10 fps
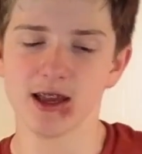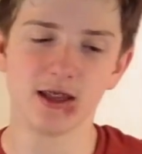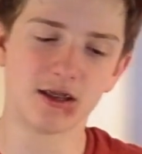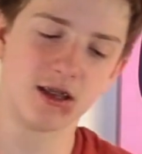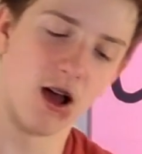
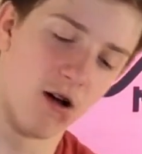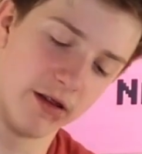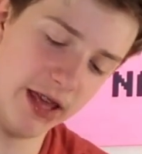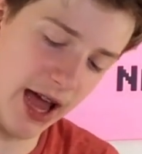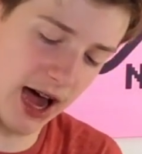So
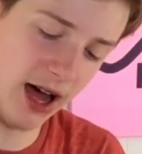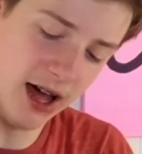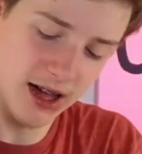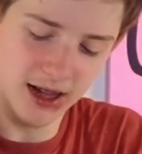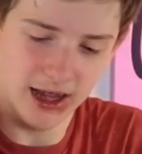yeah,
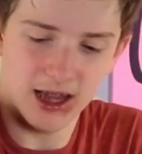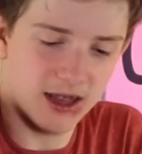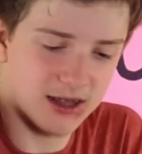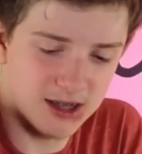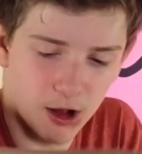
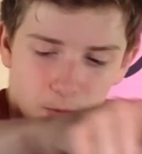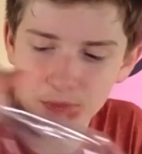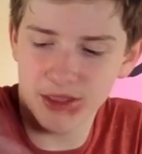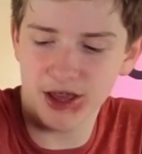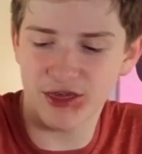so
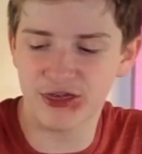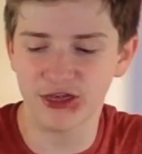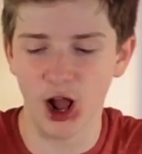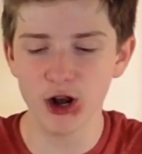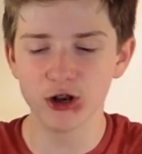
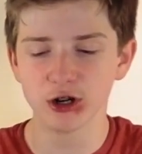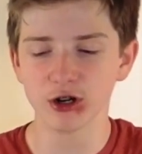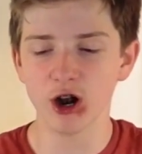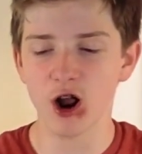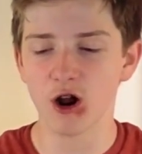
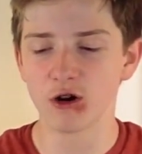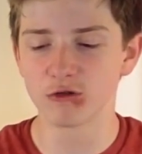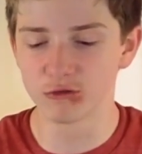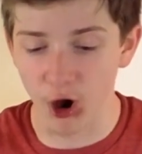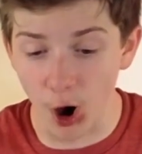Thunder
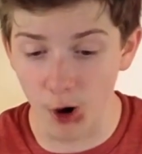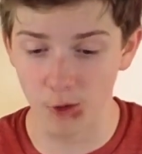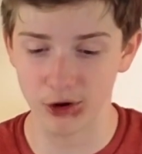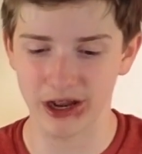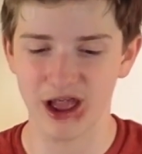
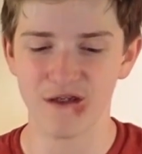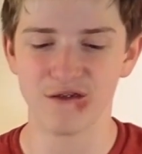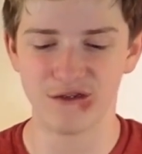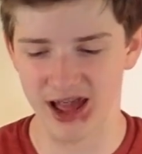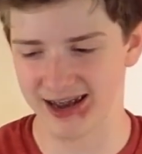Road
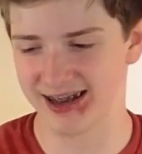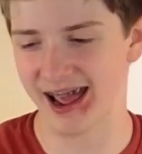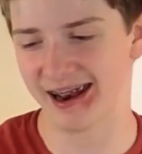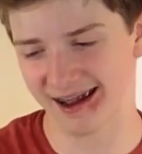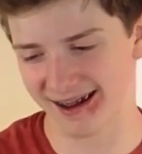
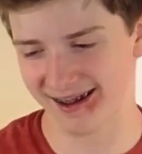Vendetta.